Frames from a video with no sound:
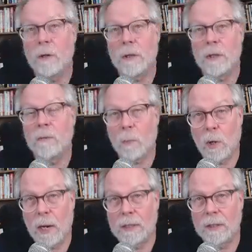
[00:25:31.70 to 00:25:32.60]
this
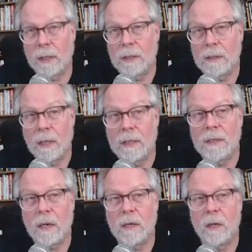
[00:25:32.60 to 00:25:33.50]
process, I
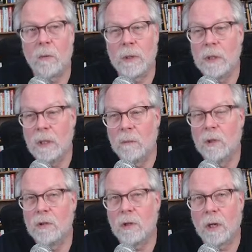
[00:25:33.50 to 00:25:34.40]
start here with an
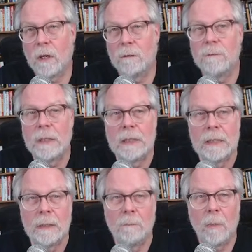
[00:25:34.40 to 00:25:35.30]
image of
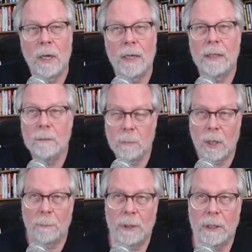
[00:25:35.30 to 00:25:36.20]
my
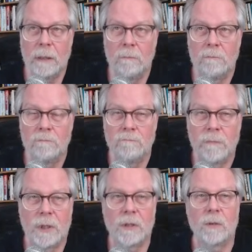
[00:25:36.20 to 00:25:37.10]
puppy.
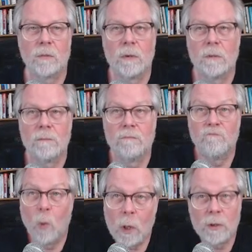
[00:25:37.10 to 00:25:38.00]
This
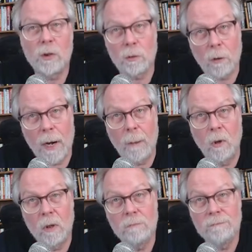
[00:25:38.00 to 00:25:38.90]
was
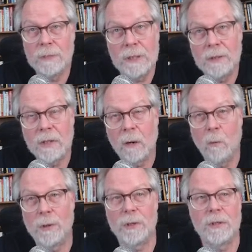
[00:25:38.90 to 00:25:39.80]
Scrabble. He's not
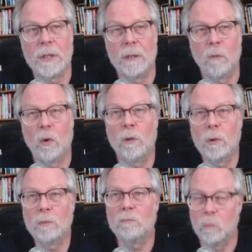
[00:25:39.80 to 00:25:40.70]
with us anymore, but
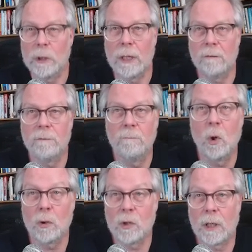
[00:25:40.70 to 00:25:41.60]
we have
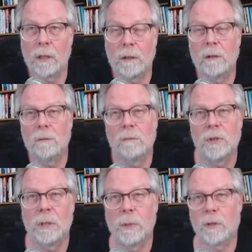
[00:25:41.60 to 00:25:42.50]
Mozart. You'll see
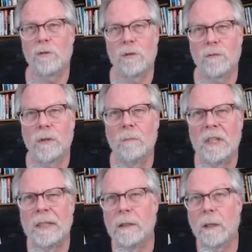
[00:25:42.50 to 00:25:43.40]
pictures of him
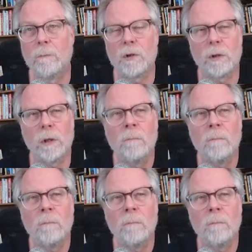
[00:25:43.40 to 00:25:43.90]
later, I'm sure.